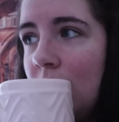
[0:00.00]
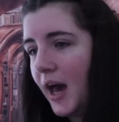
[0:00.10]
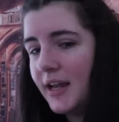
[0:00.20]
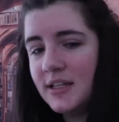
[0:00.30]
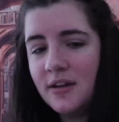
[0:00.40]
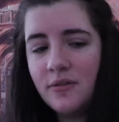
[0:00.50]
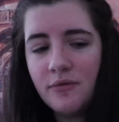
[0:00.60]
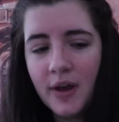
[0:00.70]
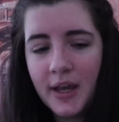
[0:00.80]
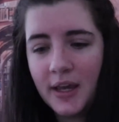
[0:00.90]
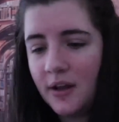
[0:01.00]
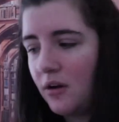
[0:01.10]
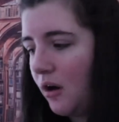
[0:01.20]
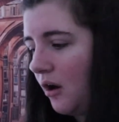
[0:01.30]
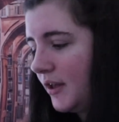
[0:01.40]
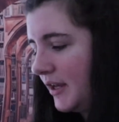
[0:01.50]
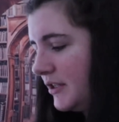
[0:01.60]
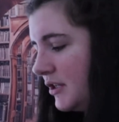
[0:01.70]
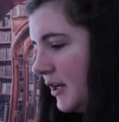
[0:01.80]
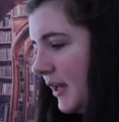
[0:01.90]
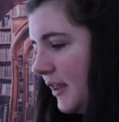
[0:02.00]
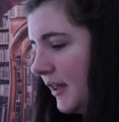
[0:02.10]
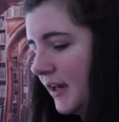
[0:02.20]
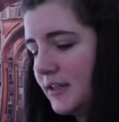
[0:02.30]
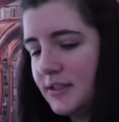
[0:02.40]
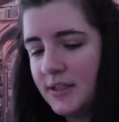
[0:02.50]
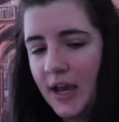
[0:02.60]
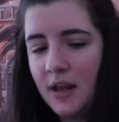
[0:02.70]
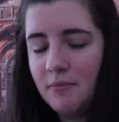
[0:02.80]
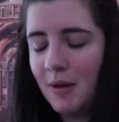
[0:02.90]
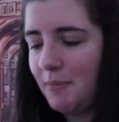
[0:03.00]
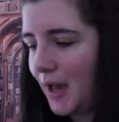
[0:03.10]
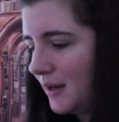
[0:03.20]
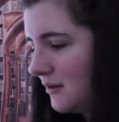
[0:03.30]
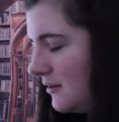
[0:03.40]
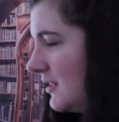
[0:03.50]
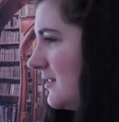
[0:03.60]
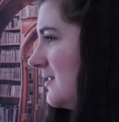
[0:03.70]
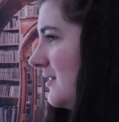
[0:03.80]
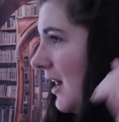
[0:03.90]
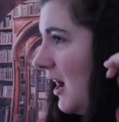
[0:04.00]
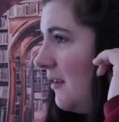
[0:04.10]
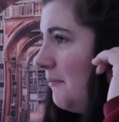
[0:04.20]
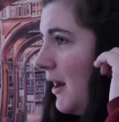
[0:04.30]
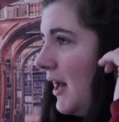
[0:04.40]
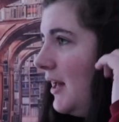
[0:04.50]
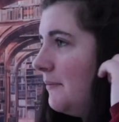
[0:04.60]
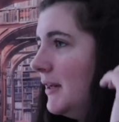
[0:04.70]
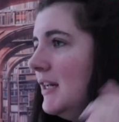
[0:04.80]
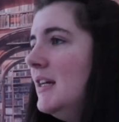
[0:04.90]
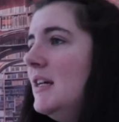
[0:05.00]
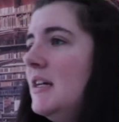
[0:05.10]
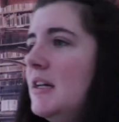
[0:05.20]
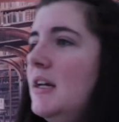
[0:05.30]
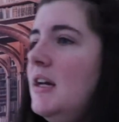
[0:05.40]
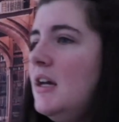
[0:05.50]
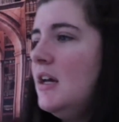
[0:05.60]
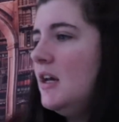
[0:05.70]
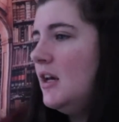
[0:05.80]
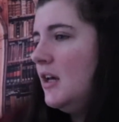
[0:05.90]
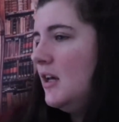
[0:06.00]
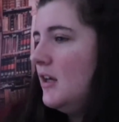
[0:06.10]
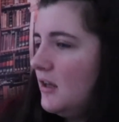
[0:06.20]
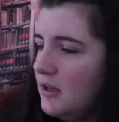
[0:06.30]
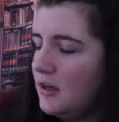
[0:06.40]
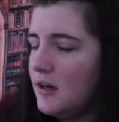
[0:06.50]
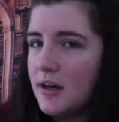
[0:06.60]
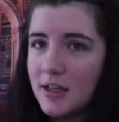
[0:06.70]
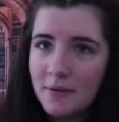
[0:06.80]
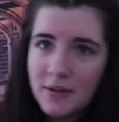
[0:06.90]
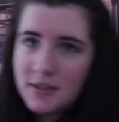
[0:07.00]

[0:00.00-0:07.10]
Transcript: I didn't write at all yesterday. Like I said, my pen is not by me. Ugh, give me a